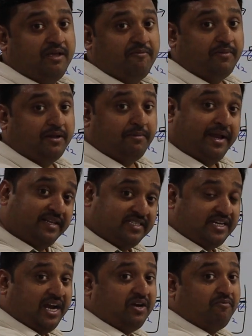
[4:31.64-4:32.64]
in
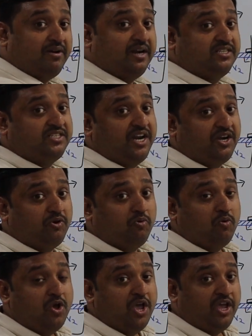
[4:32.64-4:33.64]
state 1 and state
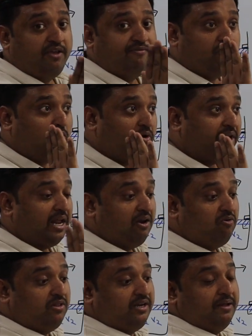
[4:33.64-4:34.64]
2, if you don't
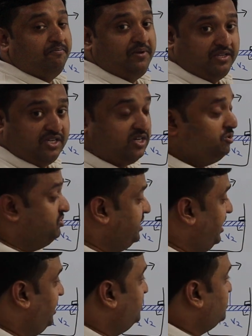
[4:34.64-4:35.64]
allow the temperature to
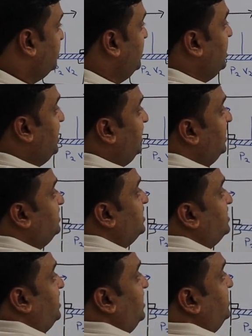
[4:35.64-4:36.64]
change, in
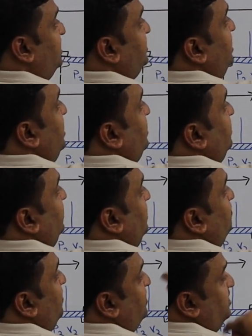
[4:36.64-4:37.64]
such cases the
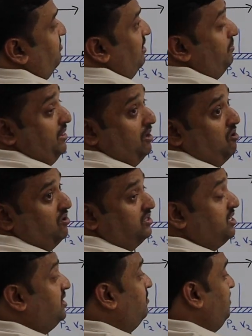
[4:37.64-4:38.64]
temperature will be the
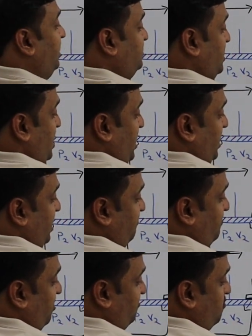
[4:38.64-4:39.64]
constant. That means
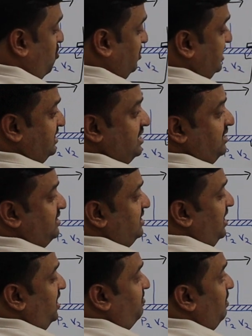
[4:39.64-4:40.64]
number of moles inside the
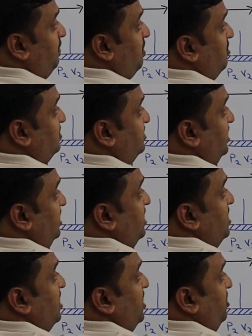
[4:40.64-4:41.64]
cylinder will be constant,
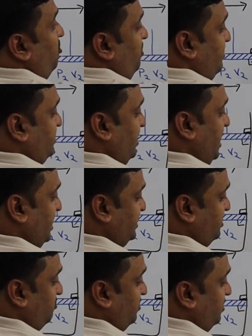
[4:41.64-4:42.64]
universal
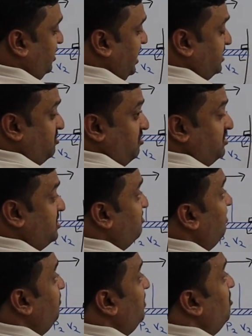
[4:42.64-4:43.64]
gas constant will be